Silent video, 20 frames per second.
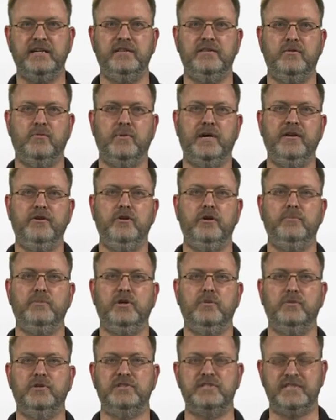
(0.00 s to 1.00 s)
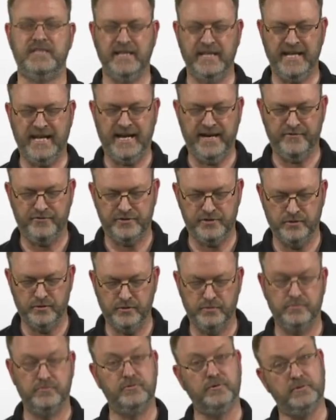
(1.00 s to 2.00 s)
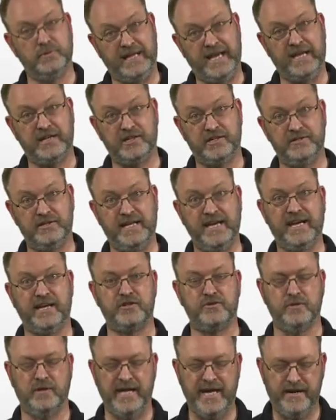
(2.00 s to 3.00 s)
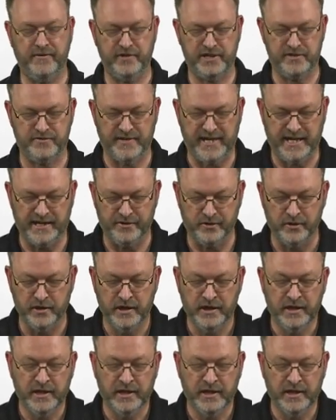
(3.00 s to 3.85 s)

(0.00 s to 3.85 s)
And the 1 norm you would still have to get the actual average value.